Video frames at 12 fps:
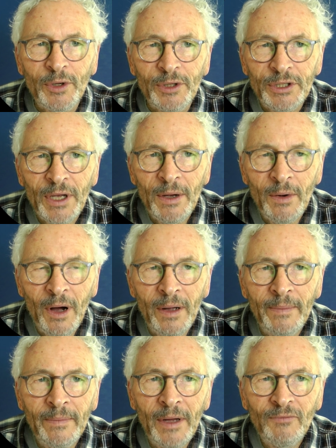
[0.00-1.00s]
So
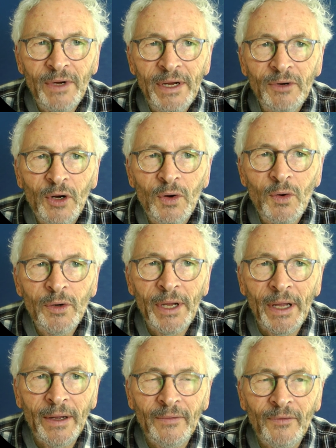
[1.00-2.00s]
I'm
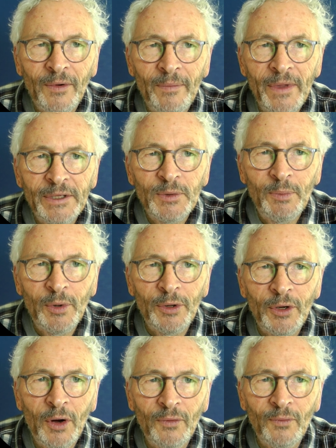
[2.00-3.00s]
re-recording from this point
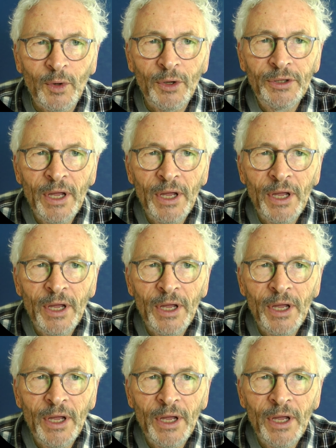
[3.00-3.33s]
onward